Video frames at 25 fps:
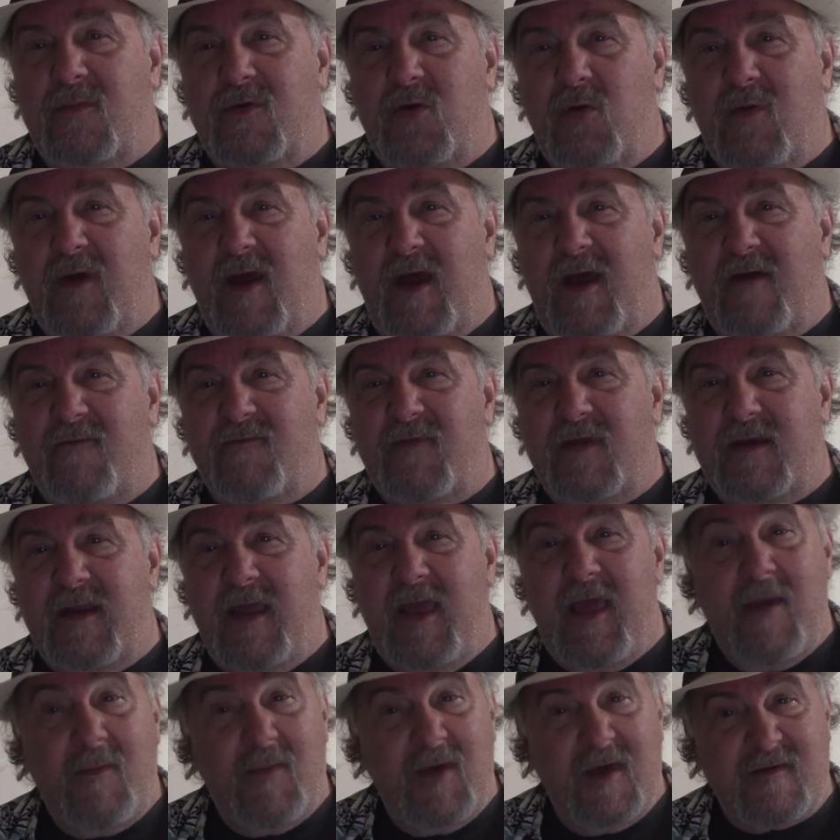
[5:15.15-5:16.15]
you have an
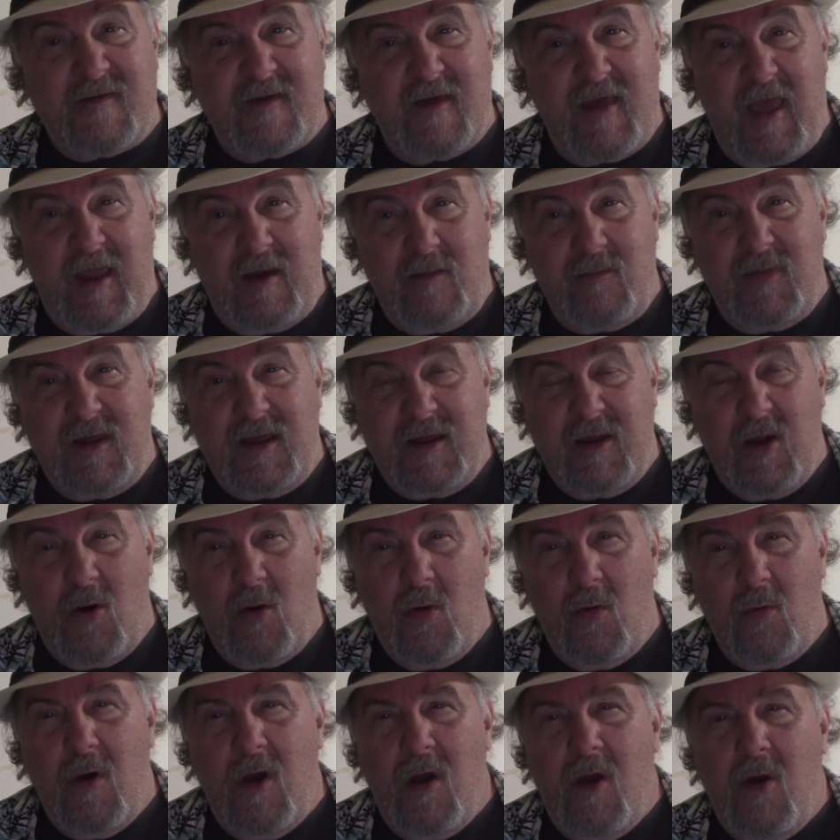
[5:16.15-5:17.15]

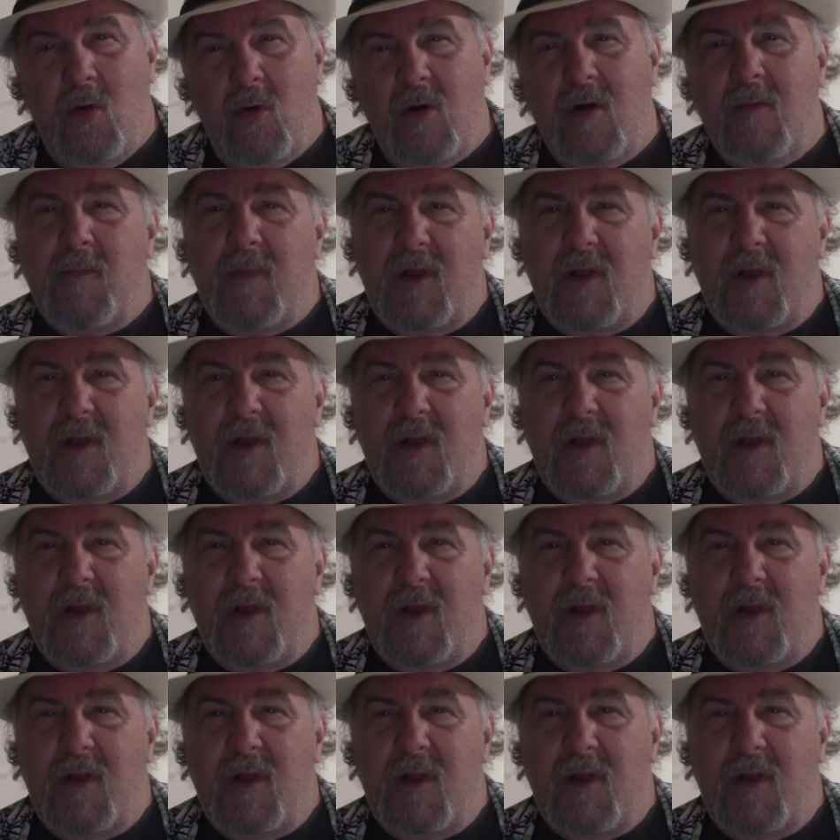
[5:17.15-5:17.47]
MSNBO, or